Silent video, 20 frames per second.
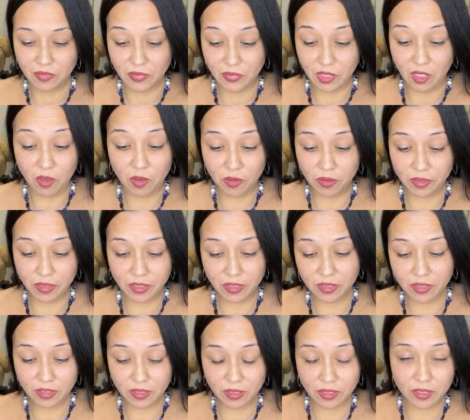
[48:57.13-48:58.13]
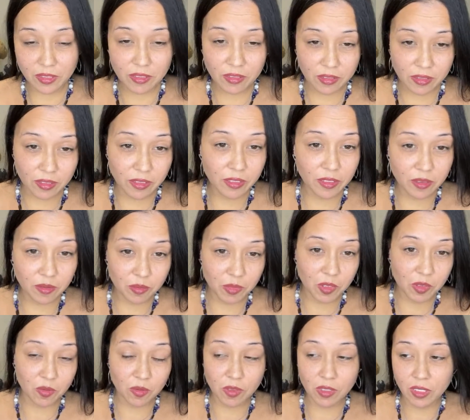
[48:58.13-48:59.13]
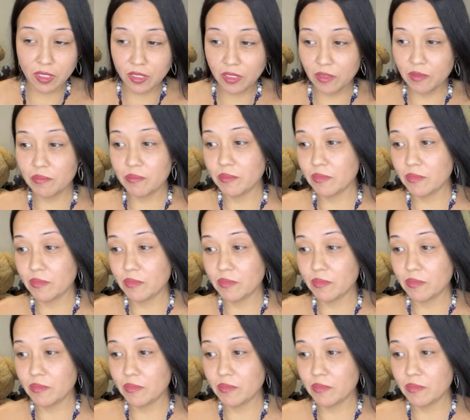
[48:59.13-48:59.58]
Oh, yes, it does, Liam. You're right.